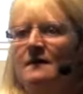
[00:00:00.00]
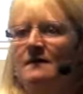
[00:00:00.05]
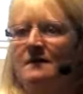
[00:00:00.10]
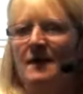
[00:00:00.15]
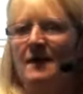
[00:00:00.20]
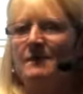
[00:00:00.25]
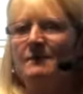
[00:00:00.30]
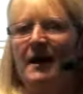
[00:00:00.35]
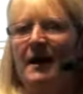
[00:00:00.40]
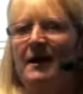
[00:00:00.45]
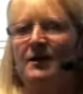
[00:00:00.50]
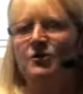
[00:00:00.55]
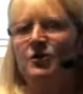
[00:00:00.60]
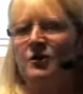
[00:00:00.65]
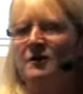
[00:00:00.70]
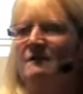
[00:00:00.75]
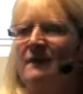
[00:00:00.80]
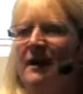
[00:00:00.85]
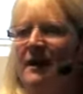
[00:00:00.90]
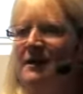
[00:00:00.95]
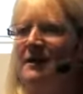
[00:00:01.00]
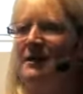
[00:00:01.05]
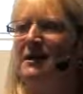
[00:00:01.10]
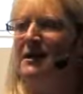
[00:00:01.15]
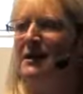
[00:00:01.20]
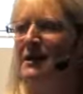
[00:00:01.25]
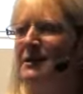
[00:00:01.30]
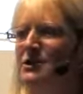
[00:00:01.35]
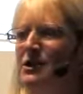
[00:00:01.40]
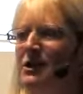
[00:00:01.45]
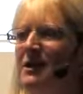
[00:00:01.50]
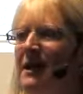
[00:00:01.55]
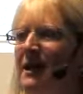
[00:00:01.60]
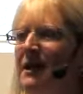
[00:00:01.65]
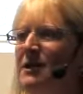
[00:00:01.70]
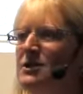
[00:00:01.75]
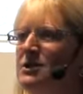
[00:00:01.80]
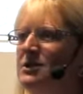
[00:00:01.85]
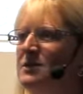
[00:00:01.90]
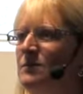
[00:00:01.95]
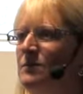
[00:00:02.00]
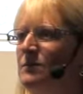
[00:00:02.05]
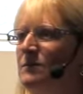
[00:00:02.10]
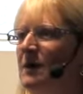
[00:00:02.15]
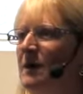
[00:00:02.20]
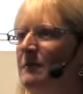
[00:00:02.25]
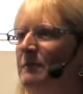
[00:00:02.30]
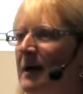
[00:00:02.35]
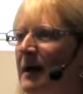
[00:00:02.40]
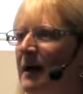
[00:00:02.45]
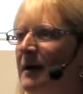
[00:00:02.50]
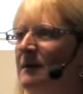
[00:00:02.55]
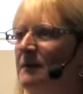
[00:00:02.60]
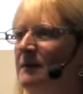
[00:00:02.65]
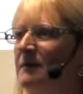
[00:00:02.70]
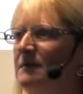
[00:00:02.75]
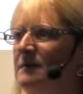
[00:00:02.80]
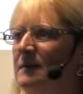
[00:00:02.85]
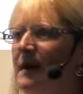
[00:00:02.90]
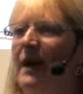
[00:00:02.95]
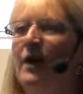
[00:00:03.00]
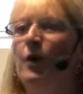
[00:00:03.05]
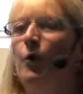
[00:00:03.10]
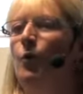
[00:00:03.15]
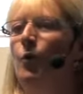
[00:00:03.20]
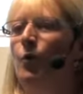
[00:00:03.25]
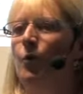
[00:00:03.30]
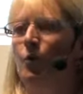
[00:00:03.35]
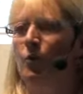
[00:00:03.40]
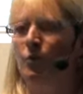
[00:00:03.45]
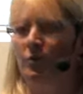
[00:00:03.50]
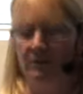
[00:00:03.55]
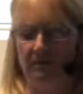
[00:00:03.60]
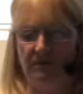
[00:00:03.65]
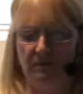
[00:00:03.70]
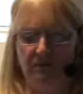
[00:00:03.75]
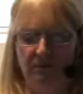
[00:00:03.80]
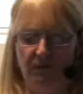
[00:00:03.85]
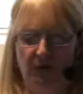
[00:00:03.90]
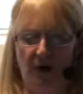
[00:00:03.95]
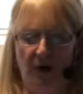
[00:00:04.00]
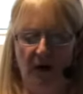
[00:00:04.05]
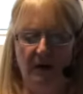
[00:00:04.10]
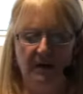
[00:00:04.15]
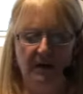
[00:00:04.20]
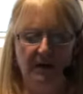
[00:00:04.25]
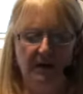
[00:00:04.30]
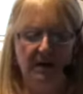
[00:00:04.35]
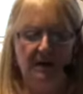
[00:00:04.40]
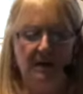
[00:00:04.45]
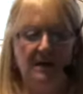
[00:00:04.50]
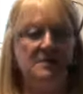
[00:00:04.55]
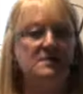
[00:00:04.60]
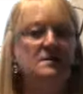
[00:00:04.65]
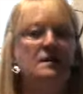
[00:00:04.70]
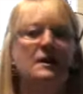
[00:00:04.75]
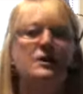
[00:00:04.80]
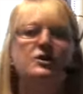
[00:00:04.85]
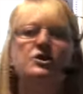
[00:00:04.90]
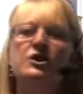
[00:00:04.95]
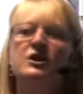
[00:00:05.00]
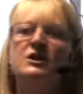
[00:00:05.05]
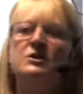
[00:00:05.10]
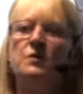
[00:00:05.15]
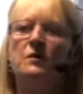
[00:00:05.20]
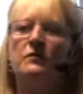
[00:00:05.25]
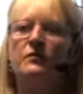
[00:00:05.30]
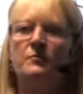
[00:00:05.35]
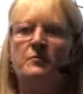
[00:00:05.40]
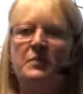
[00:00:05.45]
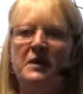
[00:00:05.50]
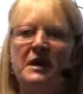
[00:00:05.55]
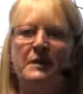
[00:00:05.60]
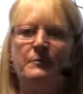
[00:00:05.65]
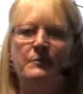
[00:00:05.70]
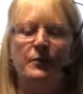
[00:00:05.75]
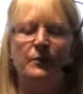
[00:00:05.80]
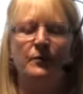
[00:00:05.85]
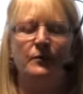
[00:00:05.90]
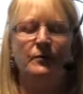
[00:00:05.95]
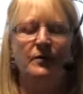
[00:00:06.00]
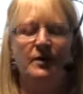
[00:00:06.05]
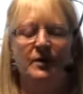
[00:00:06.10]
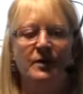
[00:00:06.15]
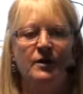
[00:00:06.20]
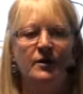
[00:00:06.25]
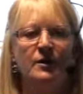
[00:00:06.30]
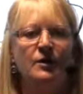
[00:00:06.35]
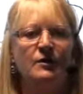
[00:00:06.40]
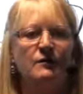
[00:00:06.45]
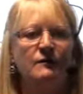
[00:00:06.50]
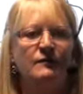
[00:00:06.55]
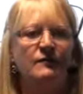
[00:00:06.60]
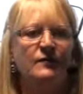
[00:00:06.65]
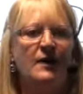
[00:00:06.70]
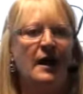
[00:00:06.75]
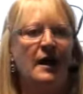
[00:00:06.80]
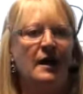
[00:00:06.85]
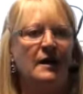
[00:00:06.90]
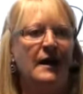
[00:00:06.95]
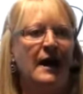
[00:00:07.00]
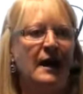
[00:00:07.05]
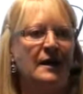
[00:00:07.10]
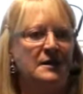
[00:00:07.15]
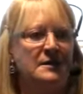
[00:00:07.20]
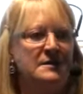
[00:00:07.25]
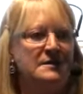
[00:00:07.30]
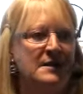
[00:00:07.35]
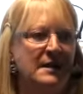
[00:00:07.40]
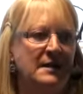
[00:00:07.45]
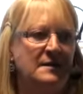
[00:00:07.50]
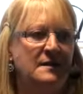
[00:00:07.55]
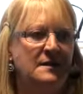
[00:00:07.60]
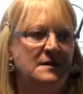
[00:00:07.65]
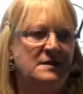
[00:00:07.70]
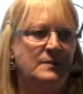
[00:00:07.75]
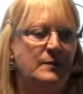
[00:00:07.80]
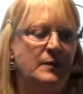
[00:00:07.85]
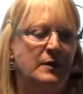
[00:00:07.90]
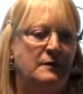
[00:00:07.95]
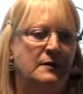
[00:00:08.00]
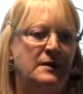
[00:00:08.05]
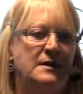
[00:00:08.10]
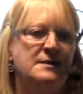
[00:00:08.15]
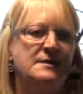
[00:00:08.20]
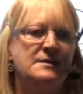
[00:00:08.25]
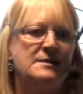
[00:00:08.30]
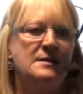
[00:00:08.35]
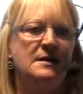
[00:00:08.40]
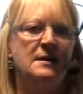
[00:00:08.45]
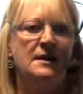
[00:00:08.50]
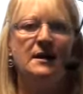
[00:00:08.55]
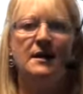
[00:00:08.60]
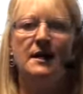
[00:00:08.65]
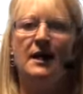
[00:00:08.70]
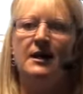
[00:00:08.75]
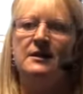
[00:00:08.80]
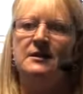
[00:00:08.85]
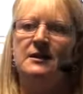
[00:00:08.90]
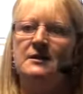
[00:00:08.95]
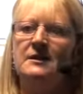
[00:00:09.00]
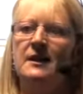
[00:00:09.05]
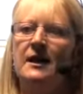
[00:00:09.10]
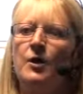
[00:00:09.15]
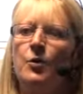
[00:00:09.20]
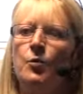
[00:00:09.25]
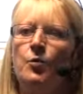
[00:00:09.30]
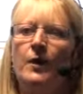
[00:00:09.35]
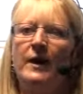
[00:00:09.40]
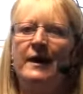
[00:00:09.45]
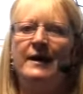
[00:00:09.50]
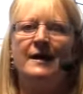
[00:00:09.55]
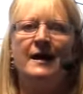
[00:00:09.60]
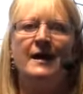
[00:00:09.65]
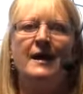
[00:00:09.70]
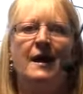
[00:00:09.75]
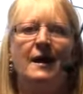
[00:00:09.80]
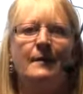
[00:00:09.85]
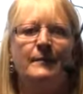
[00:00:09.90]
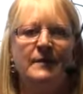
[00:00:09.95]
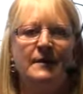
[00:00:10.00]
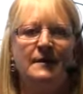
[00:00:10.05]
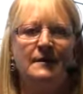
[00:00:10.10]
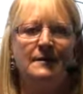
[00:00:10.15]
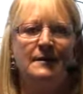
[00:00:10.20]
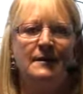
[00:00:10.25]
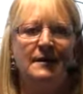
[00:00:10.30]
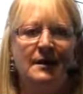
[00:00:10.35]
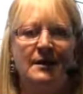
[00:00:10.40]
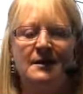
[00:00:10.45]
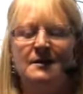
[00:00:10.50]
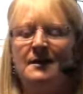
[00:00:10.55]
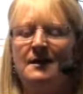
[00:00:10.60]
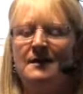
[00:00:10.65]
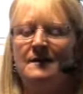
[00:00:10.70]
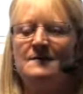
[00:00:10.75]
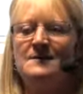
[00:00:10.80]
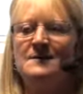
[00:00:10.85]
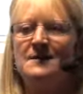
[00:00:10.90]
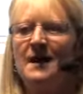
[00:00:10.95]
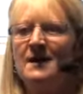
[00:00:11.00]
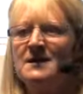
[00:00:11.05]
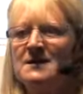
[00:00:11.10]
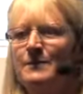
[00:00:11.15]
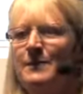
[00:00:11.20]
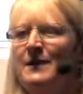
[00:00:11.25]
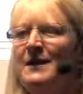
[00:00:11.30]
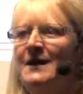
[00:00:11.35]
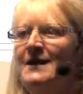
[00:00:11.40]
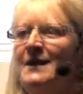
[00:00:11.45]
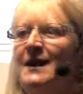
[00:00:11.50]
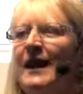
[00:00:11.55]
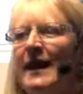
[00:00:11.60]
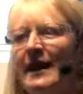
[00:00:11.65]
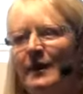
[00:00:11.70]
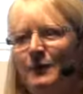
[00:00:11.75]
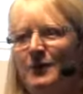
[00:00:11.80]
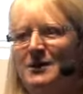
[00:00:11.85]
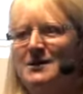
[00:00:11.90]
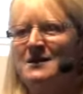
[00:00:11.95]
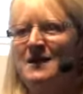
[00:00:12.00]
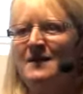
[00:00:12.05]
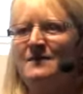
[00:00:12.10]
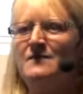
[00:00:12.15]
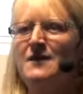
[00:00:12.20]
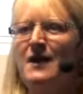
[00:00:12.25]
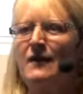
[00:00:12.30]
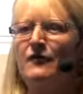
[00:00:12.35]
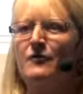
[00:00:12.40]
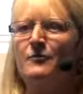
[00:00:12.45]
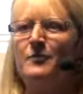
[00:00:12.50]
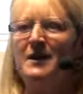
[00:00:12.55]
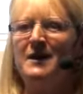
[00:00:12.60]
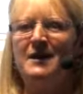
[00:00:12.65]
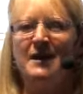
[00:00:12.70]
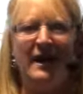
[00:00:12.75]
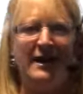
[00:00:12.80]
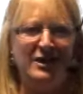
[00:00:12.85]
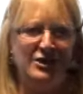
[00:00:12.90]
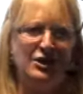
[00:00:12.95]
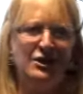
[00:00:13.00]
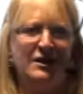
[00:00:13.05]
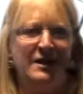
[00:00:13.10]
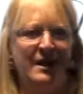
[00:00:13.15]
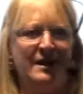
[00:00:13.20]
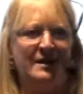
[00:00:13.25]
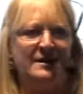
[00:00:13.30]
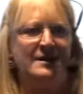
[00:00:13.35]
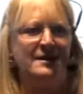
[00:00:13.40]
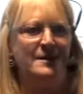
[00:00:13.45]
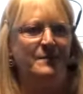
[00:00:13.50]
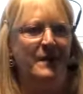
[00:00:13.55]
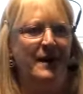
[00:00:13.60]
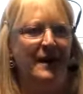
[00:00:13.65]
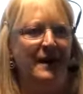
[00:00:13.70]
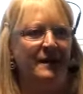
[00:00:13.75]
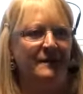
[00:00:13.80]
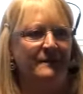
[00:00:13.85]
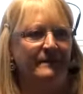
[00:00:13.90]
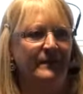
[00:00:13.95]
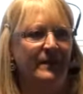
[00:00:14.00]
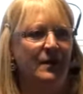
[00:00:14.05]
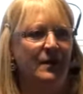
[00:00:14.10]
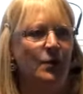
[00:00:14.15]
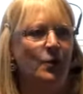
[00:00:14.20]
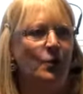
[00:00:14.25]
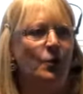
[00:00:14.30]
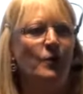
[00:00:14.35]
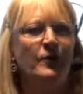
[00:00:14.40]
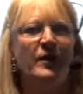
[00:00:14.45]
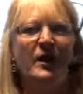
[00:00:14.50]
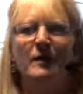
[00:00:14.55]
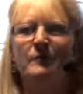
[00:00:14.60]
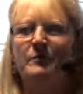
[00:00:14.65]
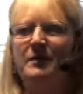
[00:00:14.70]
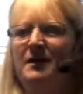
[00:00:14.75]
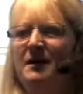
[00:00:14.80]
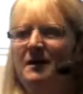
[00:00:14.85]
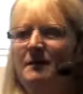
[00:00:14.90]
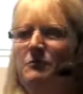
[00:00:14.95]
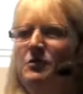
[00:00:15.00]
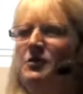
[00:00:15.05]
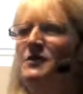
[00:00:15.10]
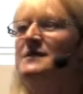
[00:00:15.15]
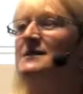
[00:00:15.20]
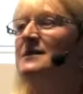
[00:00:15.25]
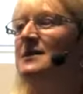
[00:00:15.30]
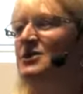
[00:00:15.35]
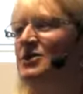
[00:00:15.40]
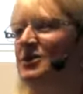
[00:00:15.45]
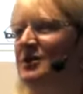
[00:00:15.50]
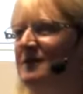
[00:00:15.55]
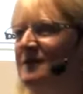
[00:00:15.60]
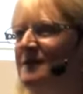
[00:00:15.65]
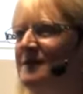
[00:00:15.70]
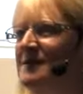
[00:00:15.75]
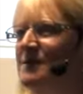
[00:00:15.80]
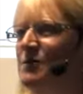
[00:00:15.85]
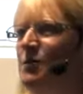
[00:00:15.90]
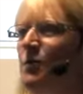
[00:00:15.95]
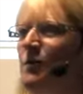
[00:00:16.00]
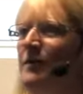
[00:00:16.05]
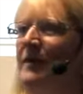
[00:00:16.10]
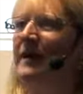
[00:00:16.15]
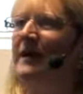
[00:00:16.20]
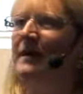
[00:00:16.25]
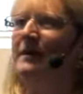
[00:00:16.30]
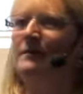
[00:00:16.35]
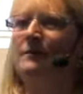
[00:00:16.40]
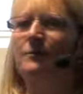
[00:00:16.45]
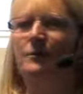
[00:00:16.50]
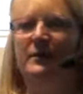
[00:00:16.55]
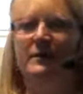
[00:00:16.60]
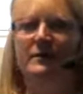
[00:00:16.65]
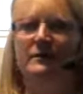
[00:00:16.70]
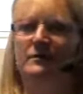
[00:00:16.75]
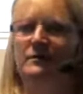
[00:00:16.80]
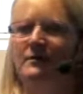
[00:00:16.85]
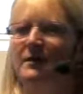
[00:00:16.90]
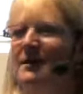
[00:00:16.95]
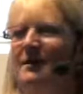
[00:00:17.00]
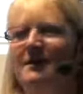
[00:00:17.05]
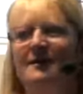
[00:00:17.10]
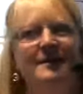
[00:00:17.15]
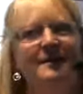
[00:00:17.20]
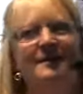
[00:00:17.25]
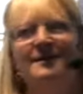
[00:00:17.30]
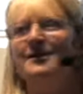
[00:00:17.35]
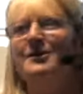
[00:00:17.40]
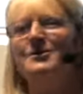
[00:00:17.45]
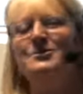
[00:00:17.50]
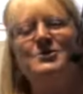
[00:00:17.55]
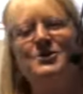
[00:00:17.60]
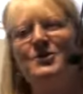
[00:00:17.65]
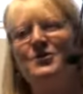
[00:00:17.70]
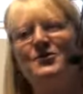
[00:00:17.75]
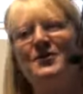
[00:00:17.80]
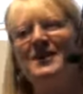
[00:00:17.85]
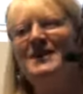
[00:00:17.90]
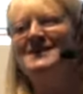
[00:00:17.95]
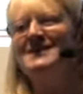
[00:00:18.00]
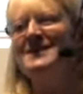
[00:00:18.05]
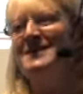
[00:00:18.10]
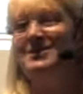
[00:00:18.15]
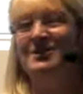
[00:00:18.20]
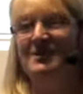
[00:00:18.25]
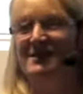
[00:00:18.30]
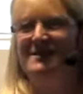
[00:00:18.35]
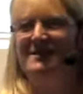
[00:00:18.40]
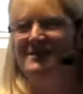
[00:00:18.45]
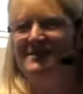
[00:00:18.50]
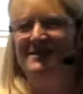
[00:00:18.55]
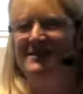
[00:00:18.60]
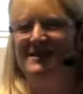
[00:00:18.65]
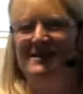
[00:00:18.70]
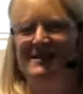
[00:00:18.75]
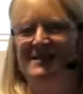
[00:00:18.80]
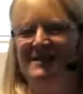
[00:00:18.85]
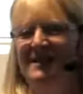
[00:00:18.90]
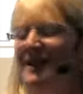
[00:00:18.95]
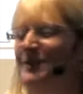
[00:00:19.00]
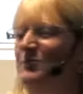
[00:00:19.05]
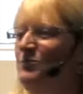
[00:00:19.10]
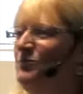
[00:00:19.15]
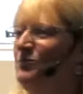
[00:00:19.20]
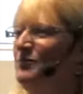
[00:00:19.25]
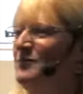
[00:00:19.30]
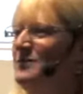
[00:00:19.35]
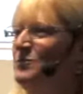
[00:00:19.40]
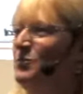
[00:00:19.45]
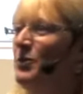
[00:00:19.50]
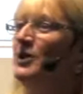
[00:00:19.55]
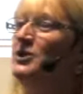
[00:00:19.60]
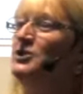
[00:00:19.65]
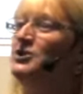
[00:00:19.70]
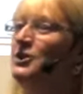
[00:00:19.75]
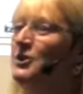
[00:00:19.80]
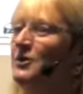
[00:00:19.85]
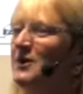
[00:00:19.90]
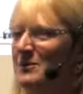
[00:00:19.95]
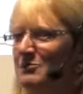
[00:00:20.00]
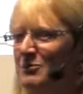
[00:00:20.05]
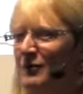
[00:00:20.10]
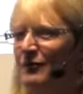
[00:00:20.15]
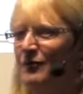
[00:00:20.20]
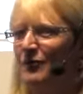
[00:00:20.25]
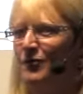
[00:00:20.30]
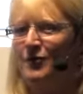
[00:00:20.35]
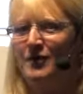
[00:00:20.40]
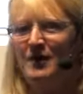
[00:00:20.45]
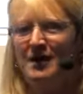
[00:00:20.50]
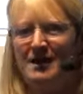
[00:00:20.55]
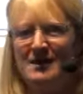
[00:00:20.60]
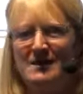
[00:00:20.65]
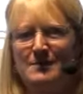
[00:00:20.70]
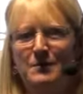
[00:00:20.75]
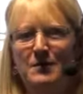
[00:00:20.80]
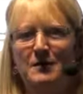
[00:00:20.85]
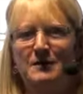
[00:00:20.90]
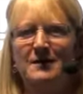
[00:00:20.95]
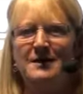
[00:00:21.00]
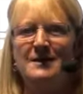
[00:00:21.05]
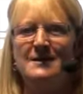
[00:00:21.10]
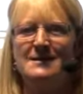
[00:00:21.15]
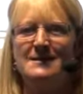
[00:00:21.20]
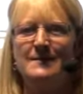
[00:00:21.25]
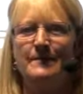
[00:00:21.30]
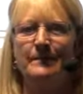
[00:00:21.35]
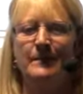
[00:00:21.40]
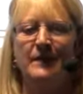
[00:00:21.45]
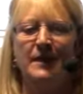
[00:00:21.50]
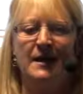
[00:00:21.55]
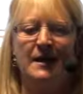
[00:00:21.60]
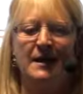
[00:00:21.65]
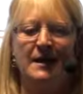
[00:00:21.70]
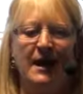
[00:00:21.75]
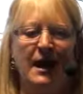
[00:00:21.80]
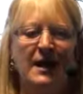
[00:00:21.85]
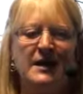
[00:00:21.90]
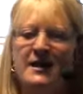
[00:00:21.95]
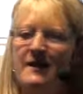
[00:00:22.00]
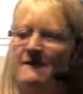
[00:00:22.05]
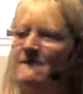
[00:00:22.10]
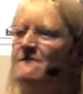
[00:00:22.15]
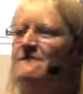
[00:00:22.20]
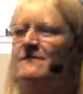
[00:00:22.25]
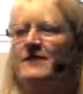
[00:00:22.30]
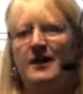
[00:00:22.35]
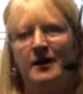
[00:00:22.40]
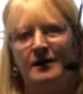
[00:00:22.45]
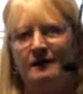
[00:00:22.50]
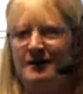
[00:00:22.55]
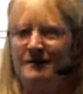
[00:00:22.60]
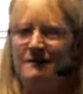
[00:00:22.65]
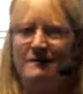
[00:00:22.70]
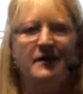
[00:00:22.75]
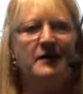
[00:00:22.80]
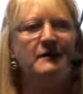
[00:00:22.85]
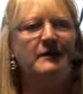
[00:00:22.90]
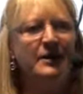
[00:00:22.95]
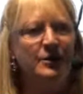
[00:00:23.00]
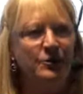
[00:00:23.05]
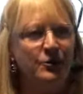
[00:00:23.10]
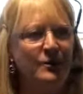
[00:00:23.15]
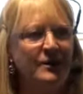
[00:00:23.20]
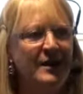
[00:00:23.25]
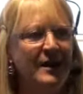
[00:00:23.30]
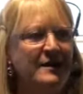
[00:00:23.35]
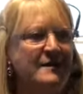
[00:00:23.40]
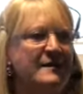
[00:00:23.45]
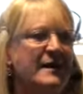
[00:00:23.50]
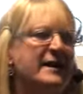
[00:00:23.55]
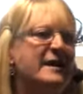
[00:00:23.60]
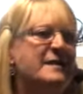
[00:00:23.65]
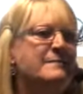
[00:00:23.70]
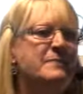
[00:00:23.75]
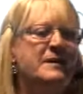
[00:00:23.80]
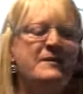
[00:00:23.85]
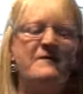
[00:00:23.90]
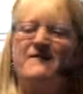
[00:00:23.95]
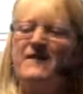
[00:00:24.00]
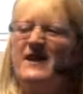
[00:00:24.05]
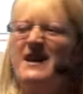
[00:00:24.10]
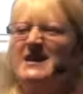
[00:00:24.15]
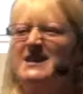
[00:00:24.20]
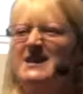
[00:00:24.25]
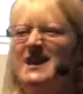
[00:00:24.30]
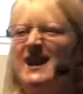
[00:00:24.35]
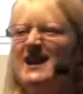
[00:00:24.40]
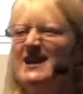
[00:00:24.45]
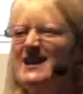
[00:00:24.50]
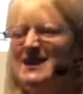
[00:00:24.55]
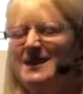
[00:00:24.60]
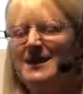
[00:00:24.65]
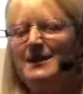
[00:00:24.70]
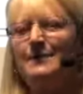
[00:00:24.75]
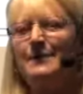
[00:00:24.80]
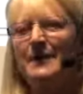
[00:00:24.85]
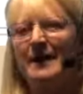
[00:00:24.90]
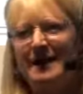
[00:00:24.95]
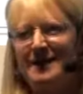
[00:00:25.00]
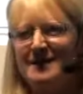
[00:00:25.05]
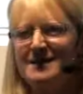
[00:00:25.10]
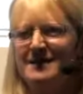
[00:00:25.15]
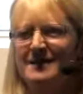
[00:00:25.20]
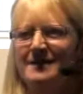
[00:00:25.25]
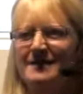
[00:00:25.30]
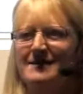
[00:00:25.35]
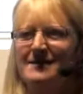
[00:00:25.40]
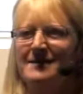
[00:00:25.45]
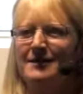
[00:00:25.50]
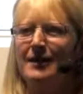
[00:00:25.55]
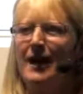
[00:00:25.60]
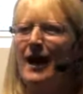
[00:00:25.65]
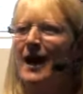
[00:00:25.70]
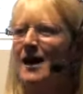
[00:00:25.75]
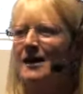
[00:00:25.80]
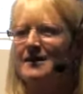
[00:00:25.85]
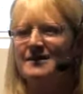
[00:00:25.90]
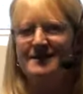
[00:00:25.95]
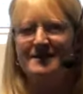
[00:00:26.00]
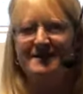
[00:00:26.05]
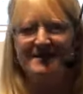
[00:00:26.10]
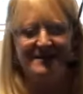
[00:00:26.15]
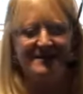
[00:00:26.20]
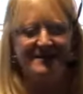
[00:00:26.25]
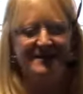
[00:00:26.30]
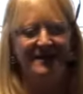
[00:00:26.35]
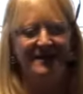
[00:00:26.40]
they may not have had any education about at all, right? It's not unusual for people who had a death experience and then they'll wake up and they start speaking a language they've never been educated about. Or they'll be musicians, or they will, do things that just they weren't doing before the experience. And they're very, very good at it. They can be fantastic painters, artists.